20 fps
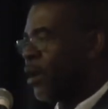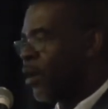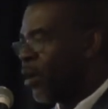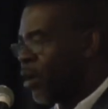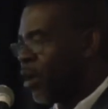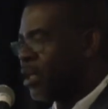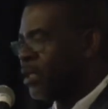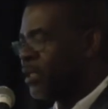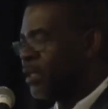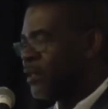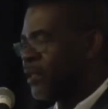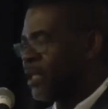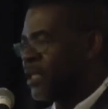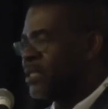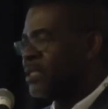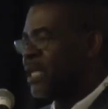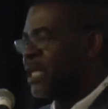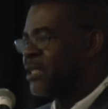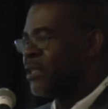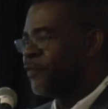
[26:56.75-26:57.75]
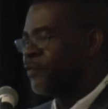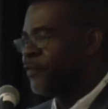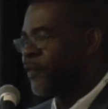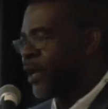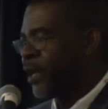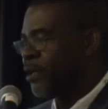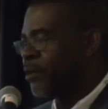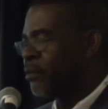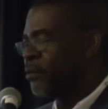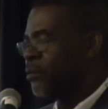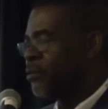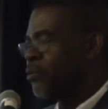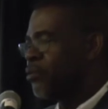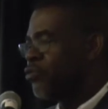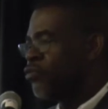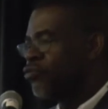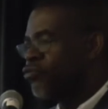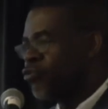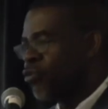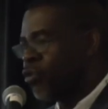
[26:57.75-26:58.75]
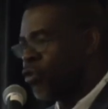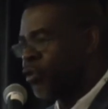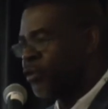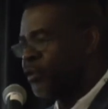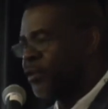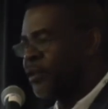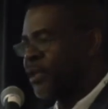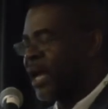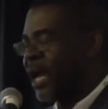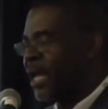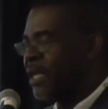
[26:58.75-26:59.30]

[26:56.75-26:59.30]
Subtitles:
all the things that affect growth